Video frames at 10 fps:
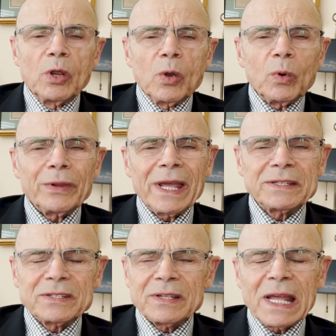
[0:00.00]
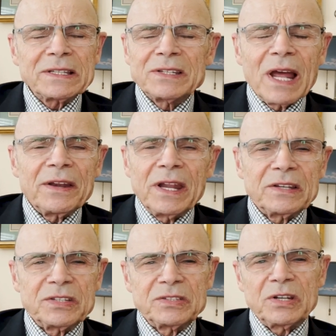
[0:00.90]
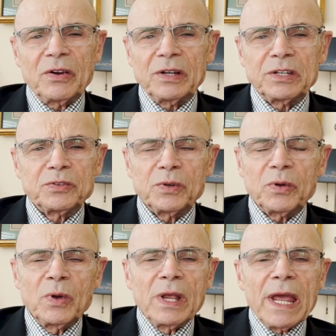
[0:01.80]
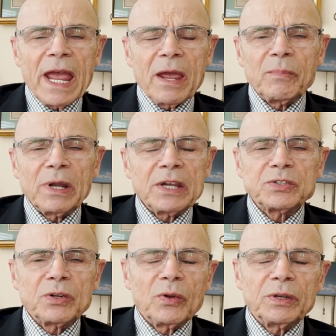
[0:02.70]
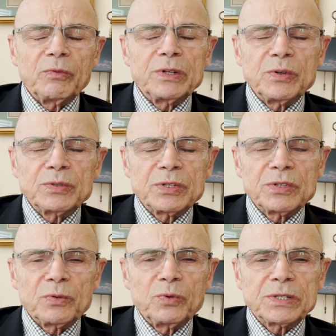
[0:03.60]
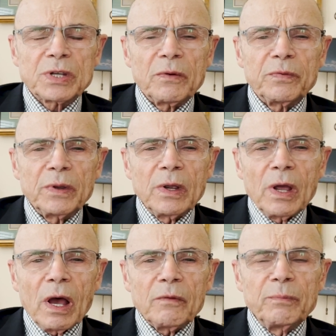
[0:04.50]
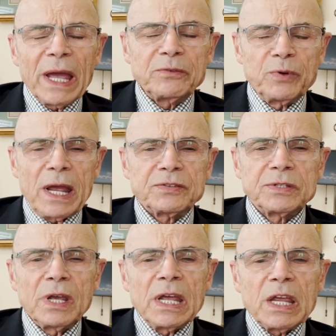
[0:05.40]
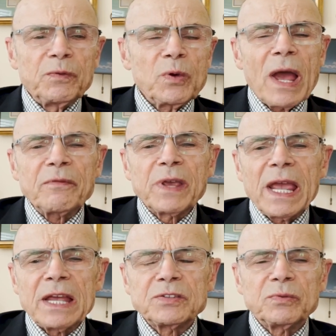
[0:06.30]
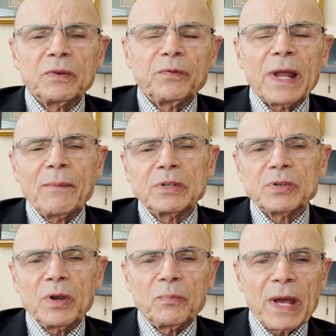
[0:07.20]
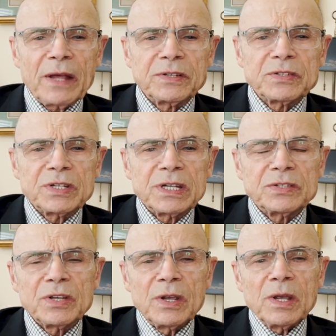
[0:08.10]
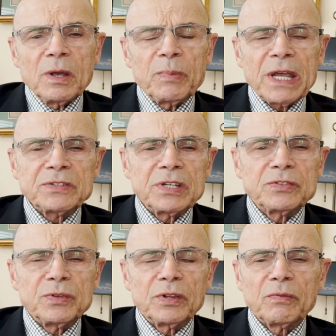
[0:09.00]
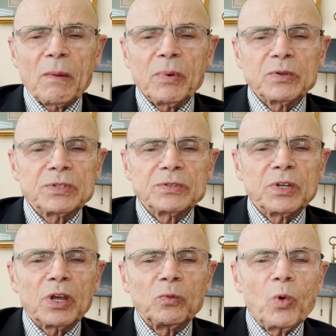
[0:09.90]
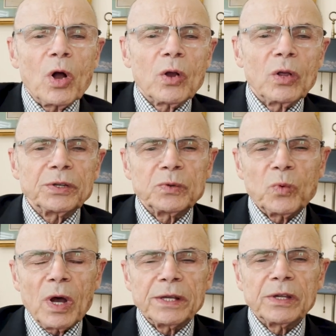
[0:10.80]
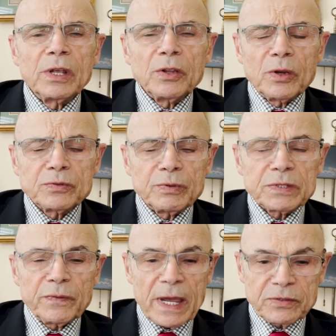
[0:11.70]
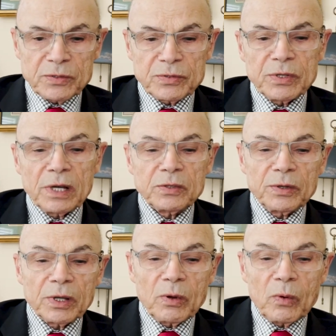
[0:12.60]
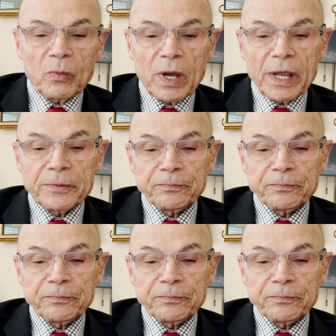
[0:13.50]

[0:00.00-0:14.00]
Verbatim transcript: Well, that's, that's not necessarily true. Ambulation only reduces the risk of, of bed rest. If you have cancer, inflammatory bowel disease, past history of thrombosis, you can walk all you want. Those risk factors are not going to go away.